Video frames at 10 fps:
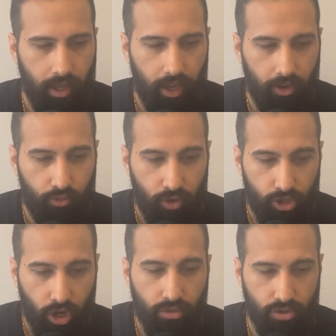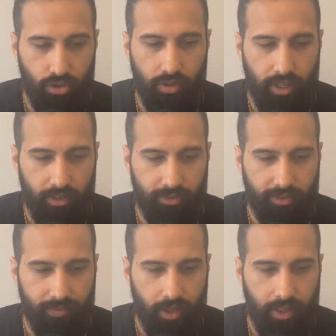If we don't do this,
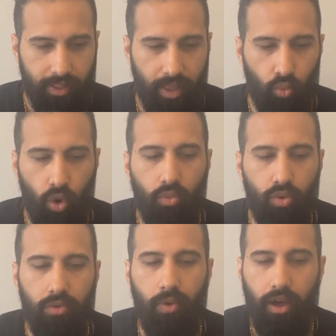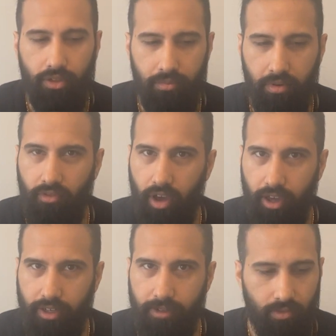then what will wealth
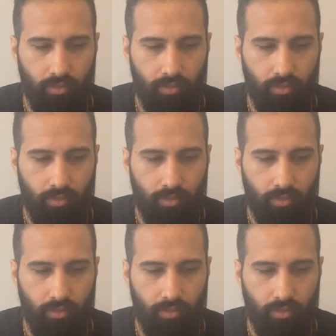provide?